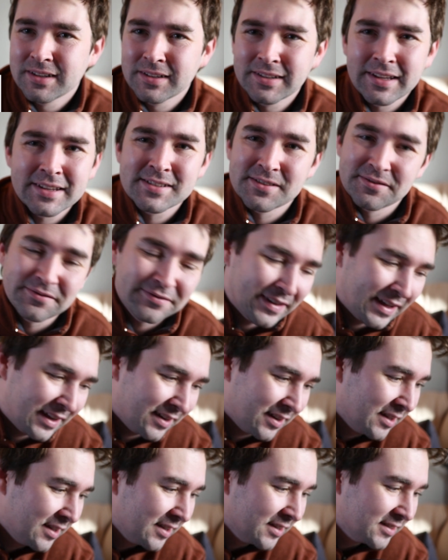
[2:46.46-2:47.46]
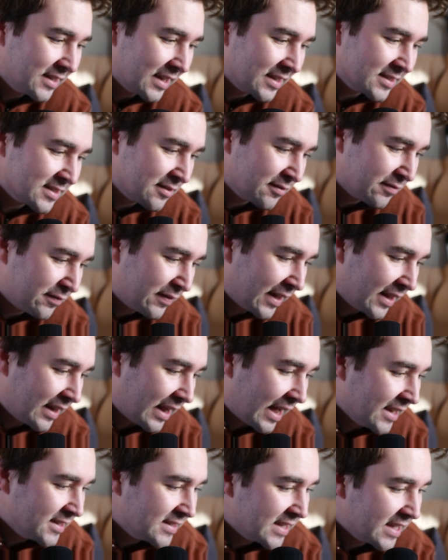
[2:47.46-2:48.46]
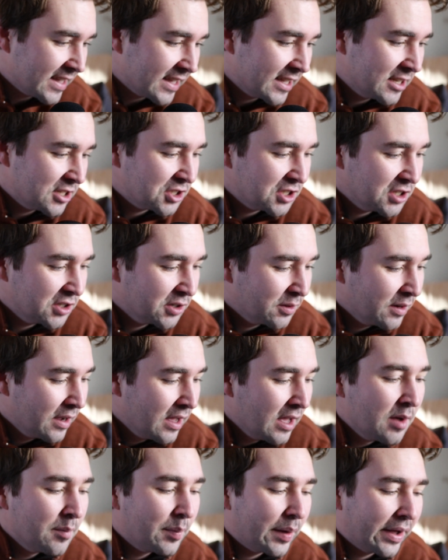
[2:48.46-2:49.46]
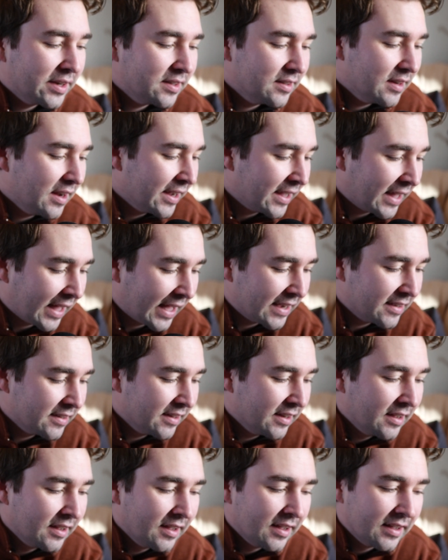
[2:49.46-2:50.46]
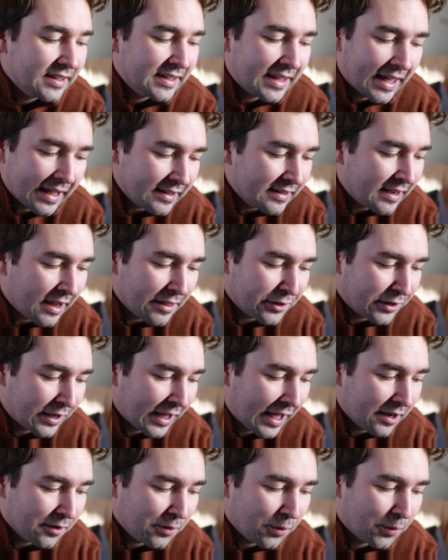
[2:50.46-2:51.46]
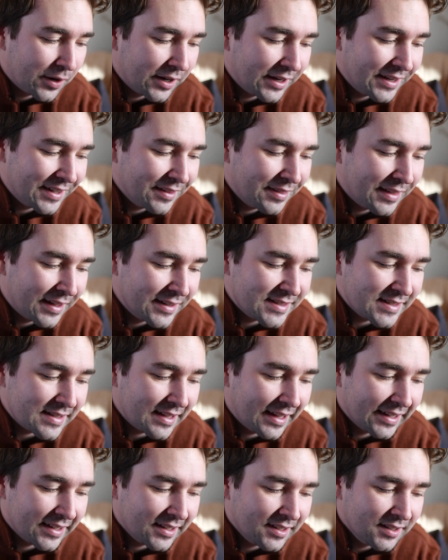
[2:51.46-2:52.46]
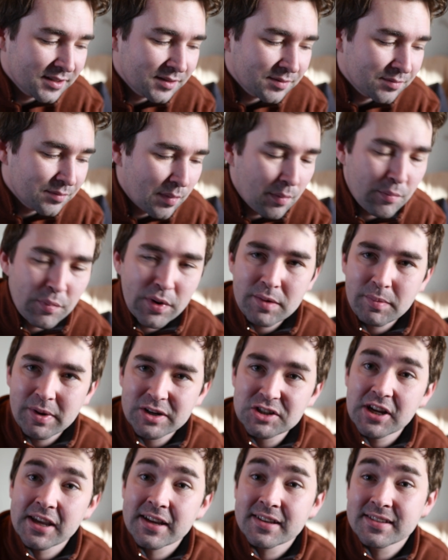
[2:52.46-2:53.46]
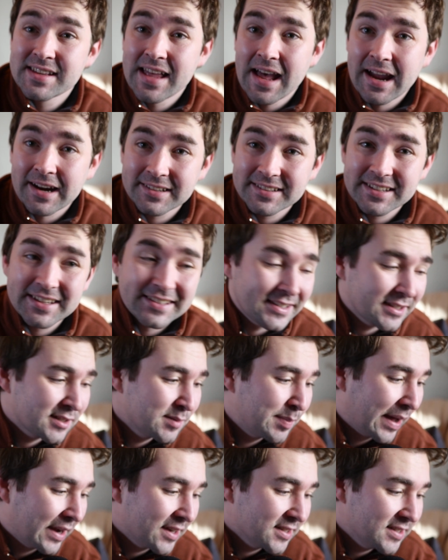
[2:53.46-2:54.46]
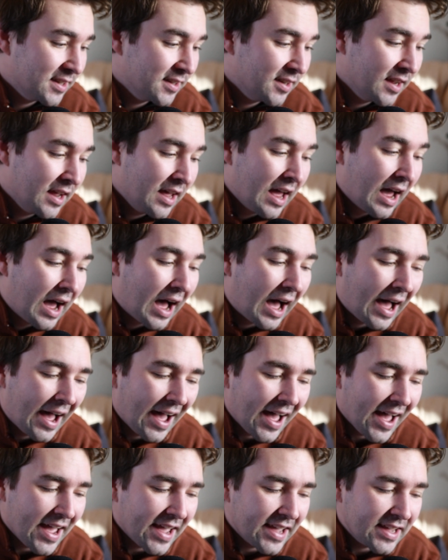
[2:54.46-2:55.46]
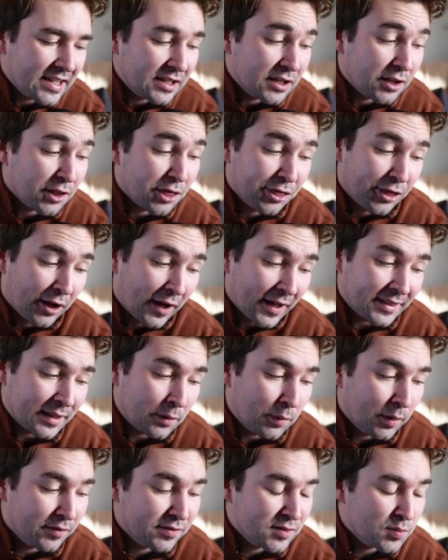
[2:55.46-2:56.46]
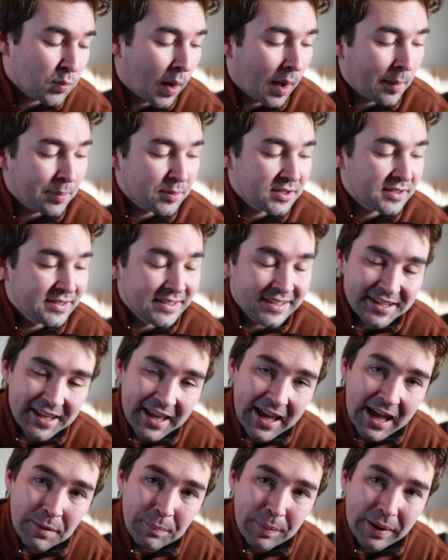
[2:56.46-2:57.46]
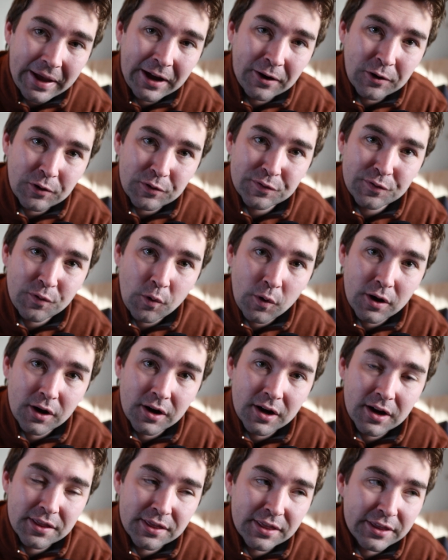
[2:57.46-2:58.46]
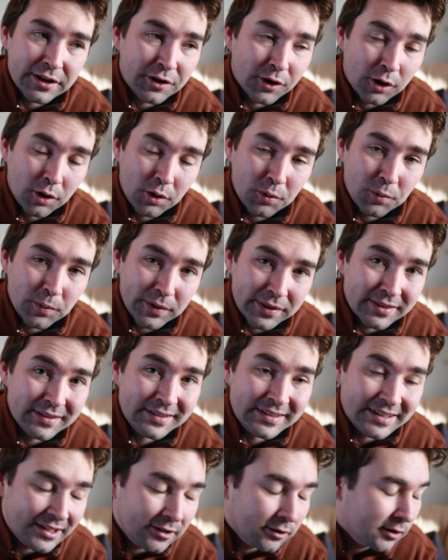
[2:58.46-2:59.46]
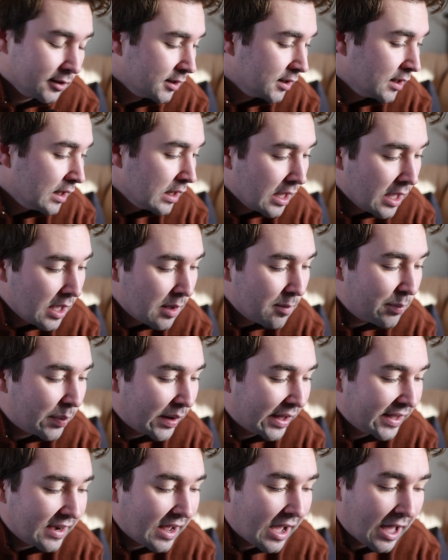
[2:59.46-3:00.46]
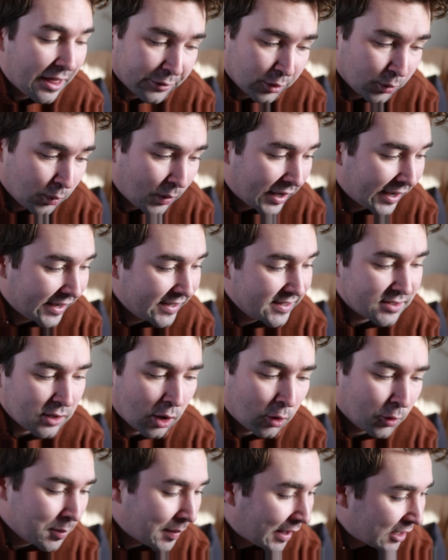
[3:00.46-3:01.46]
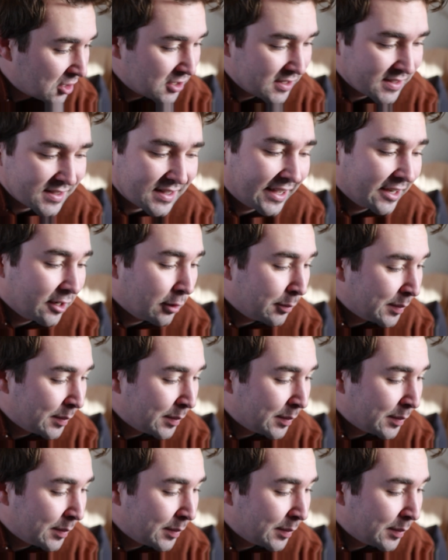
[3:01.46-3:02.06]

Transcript: doesn't fit. I take issue, but again, yet another category that's like pretty much exactly as expected. I thought they would have swapped Kneecap out for The Girl with the Needle, but otherwise, All We Imagine Is Light,